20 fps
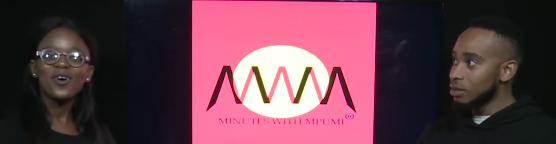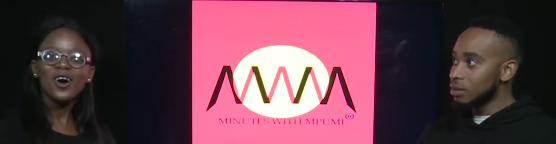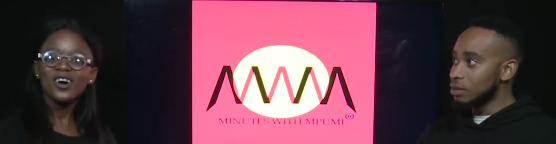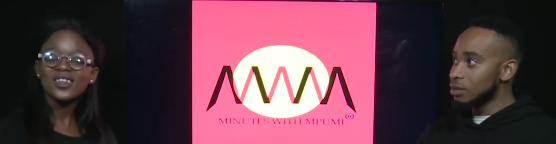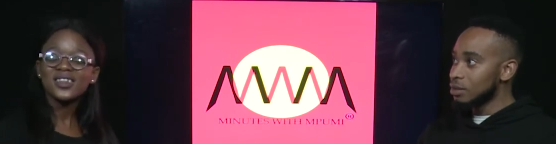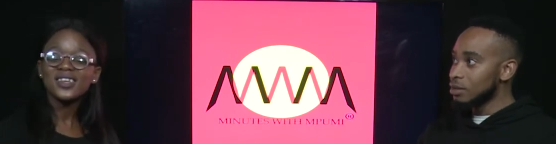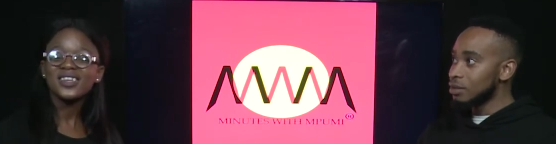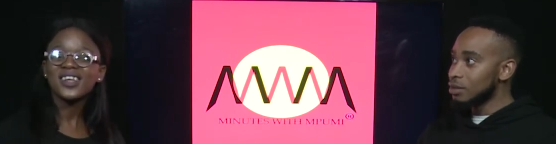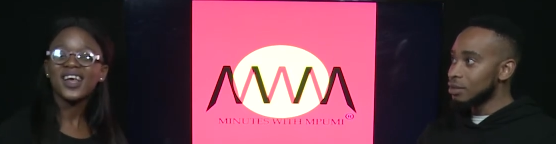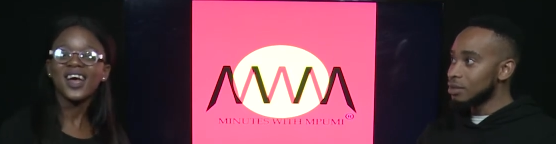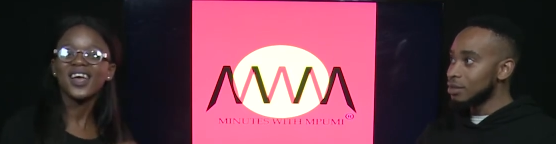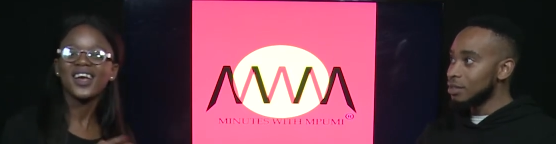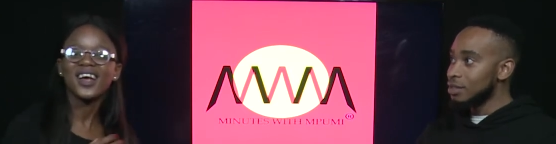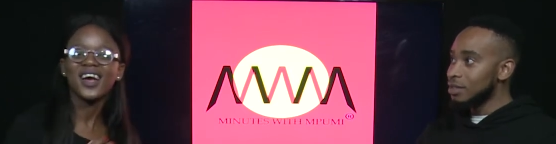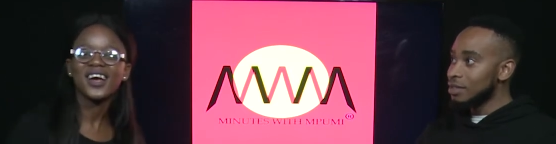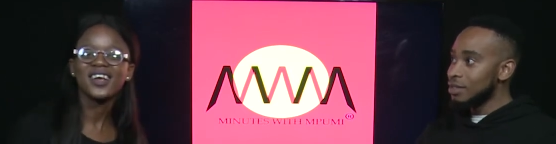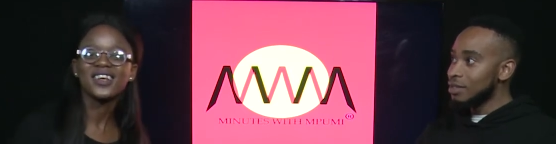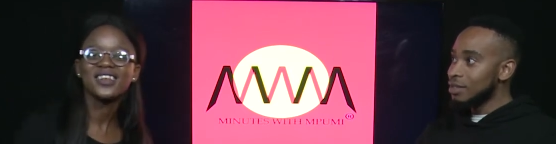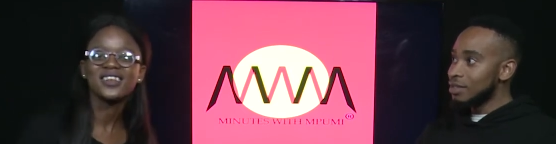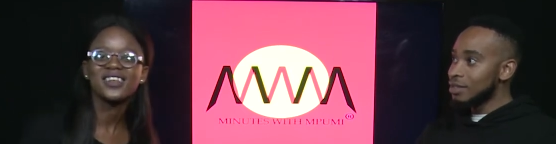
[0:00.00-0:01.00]
Speaker 1: Well, this guy,
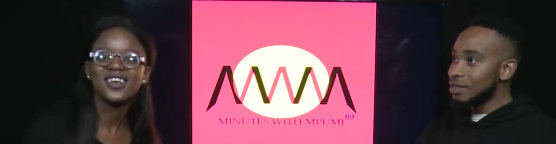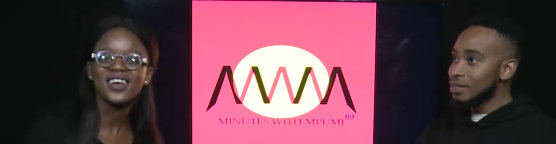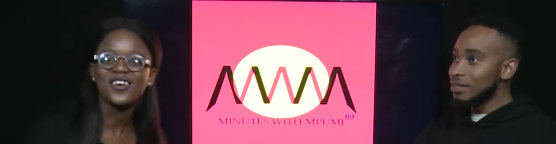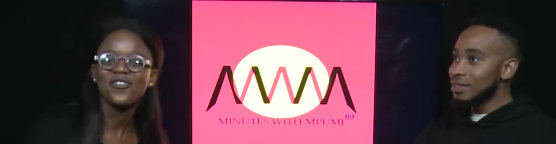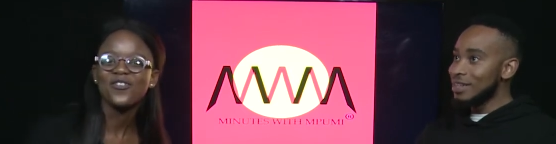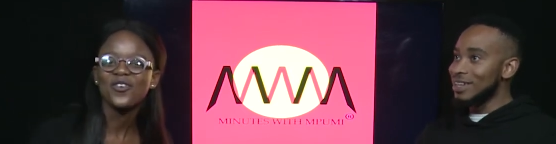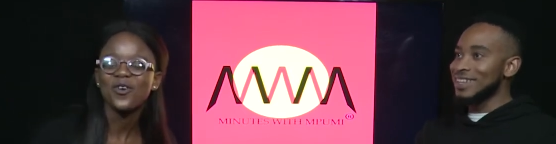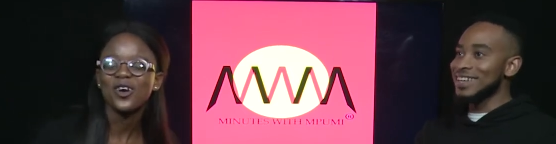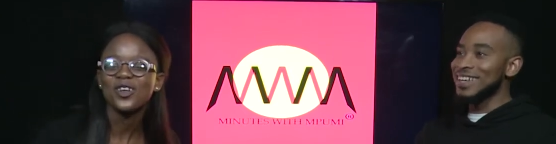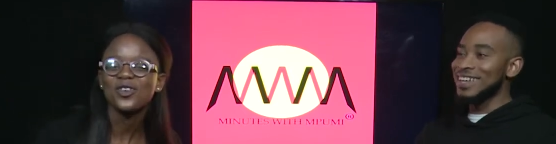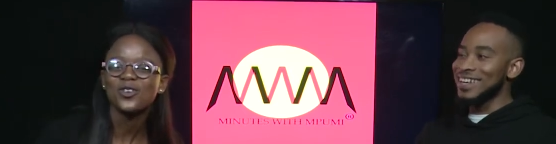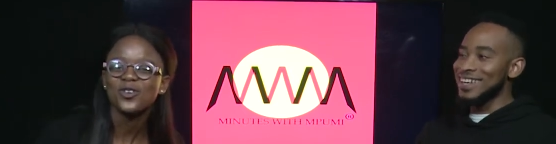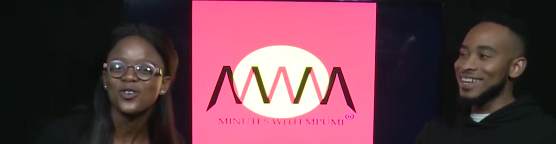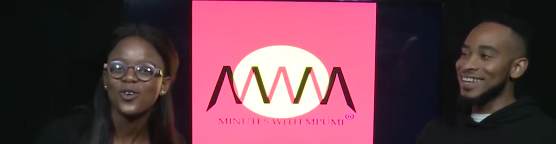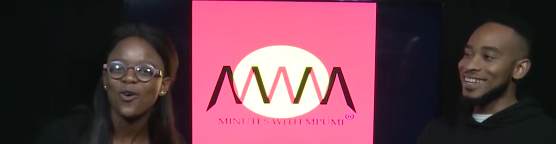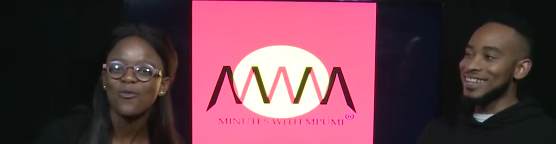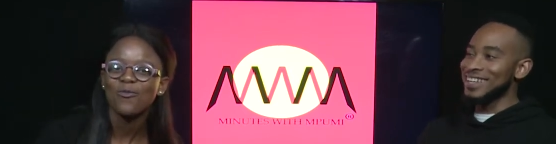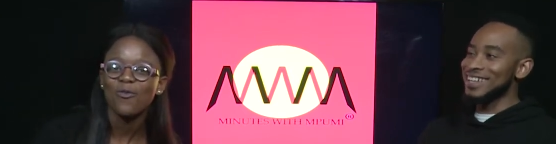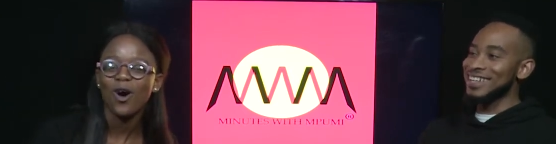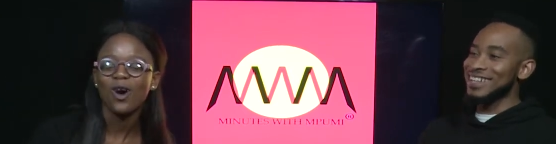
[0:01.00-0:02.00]
guys. If you want to
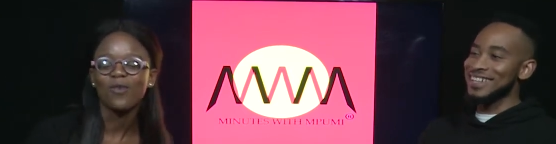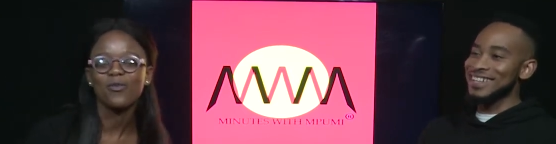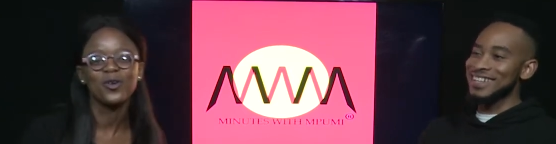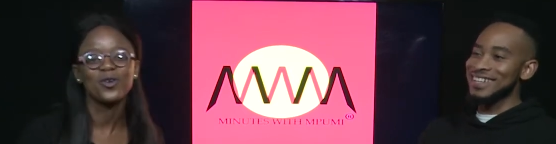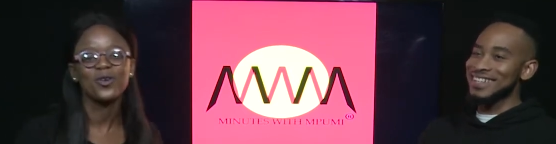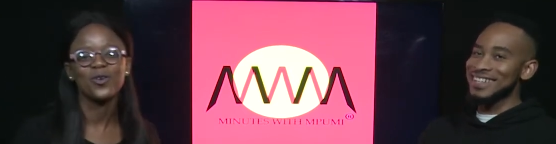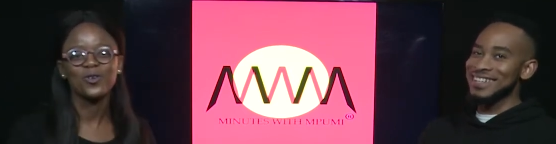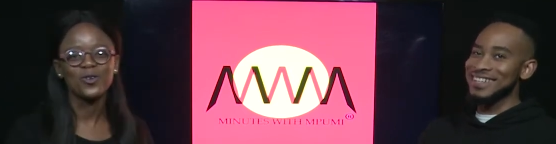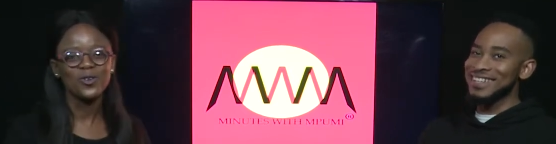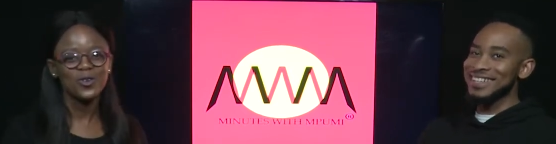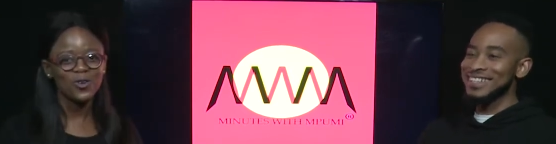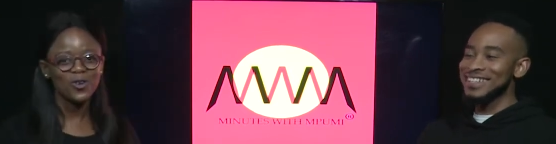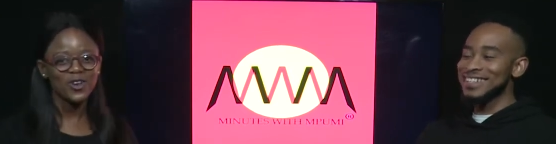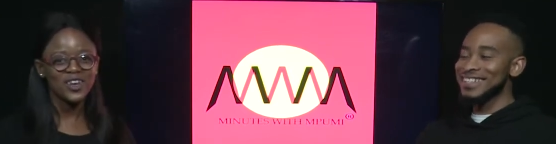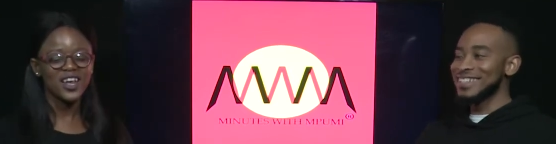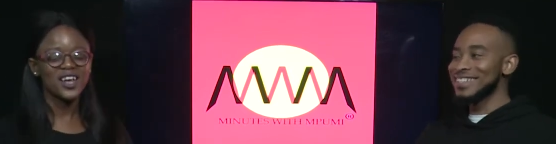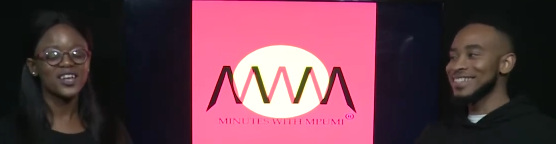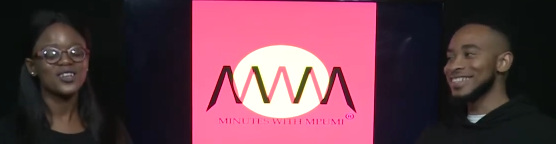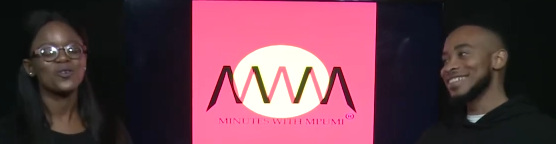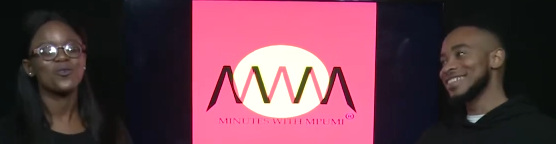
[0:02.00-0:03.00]
know more about Otto,
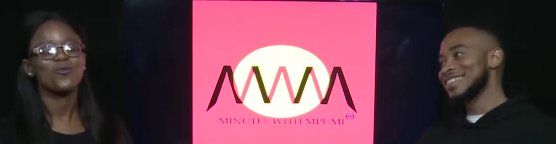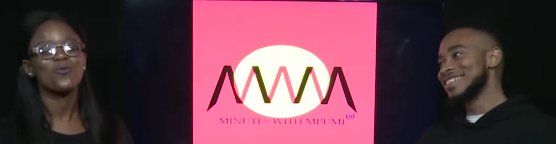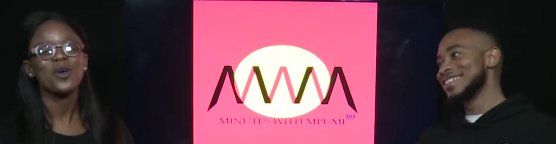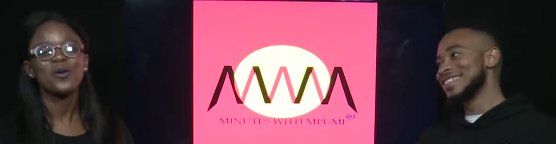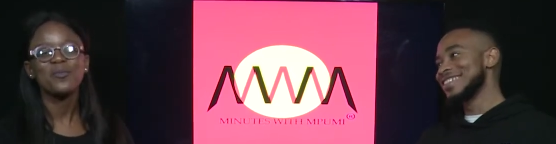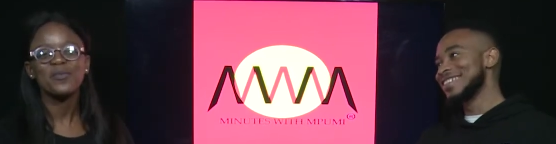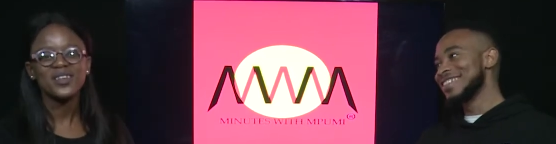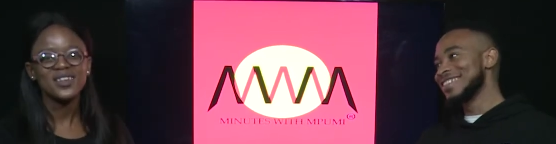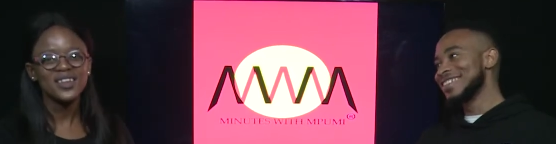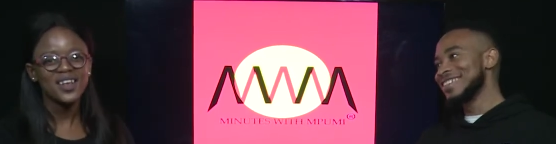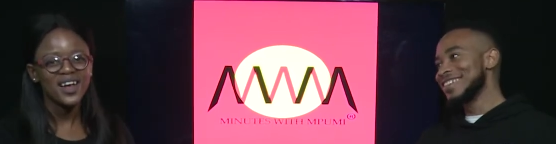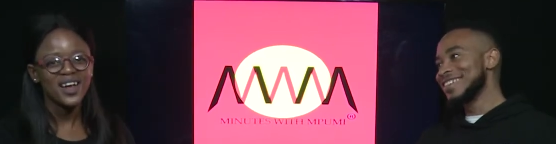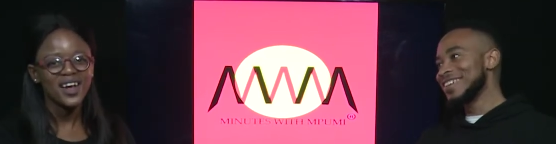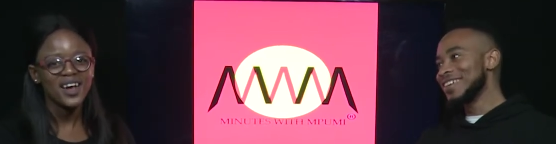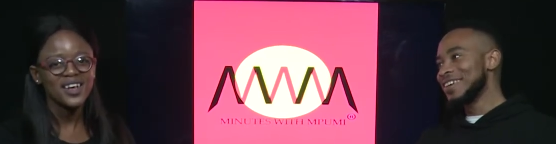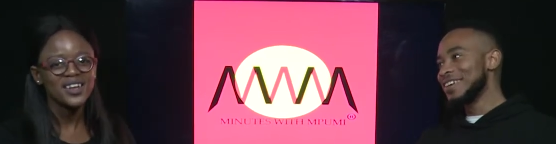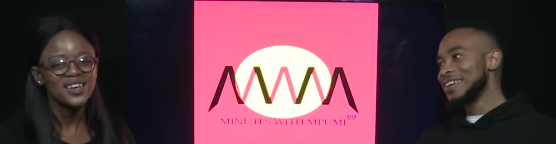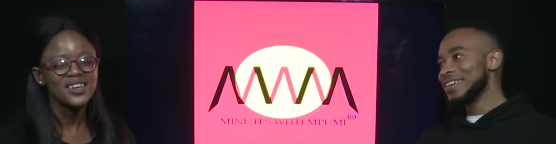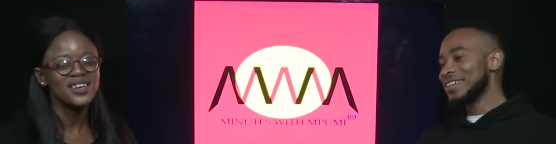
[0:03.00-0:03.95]
he has a website.